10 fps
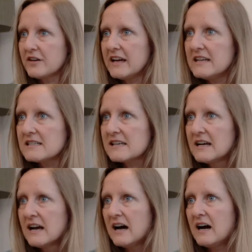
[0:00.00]
it,
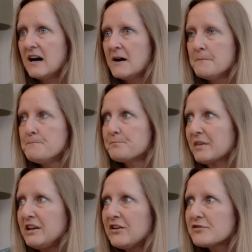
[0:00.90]
um,
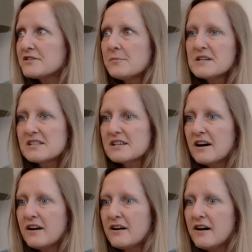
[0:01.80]
you know, there's almost a,
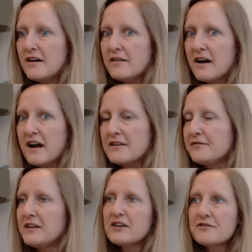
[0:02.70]
a, a, kind of
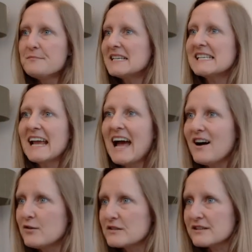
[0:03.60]
fear of missing
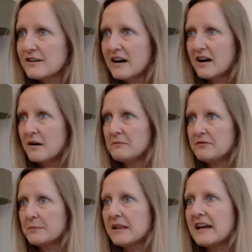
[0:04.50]
out um,
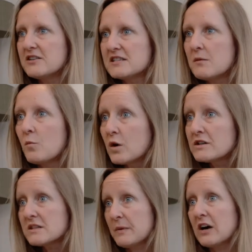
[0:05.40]
from players that
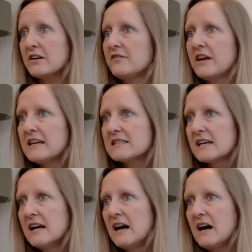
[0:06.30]
weren't a part of it.
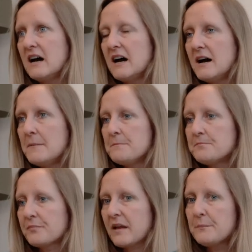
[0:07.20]

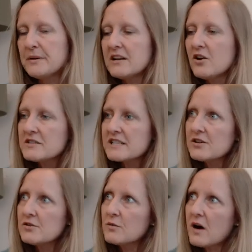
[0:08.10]
Um, but it
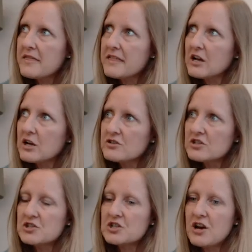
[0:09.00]
also, I think, goes
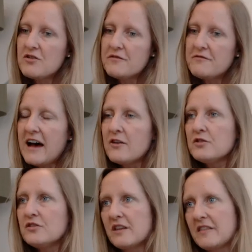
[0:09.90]
to show the
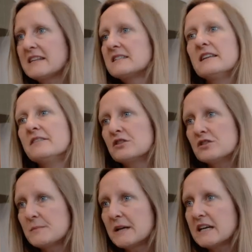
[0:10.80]
value that that
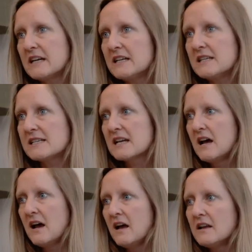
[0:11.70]
delivers because
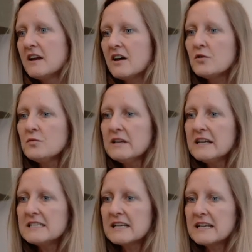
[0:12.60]
not
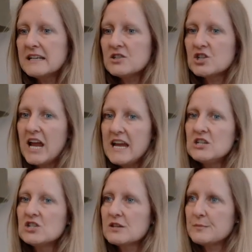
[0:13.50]
only did it
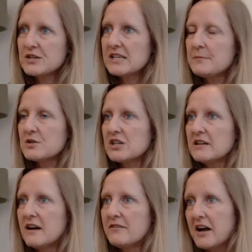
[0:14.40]
change the
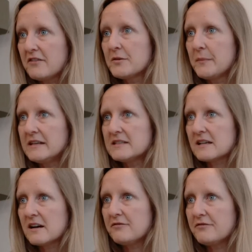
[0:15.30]
perception of government
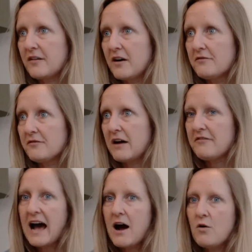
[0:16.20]
of, of, of
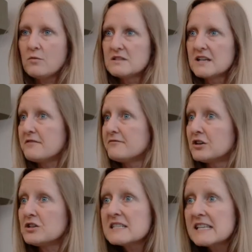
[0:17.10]
how
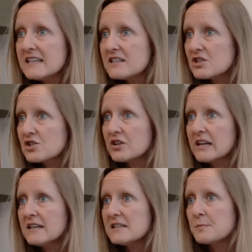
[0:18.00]
diverse the industry
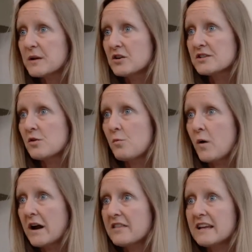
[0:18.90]
is, but also
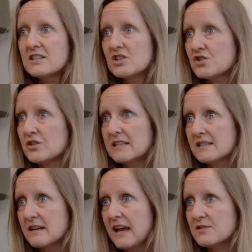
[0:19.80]
where the industry
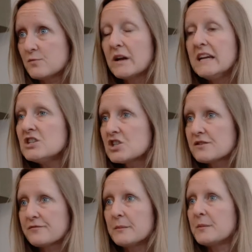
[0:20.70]
is, has
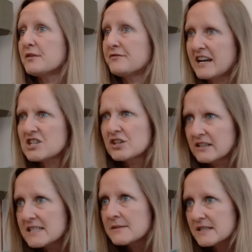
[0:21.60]
reached from a
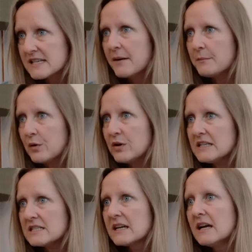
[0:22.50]
professionalism
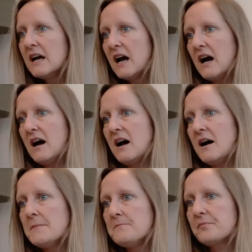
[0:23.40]
standpoint.
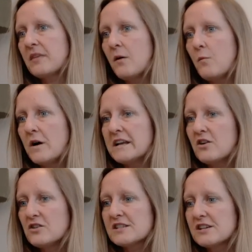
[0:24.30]
Um, what it
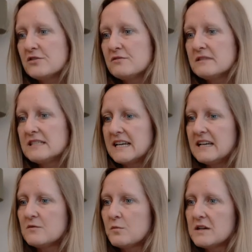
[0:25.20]
also
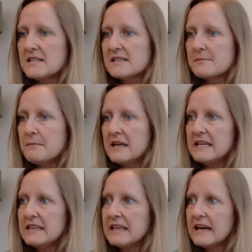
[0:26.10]
did was
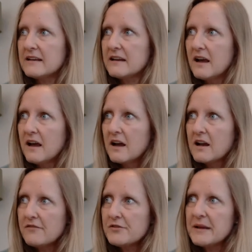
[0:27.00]
mean that
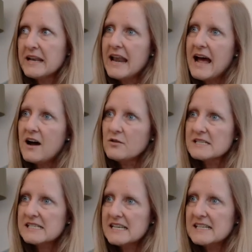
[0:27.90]
government now
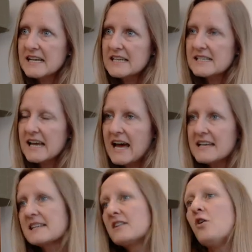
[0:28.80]
sees us
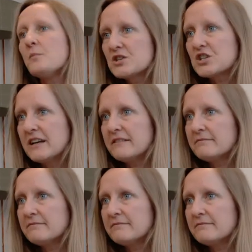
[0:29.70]
as an option.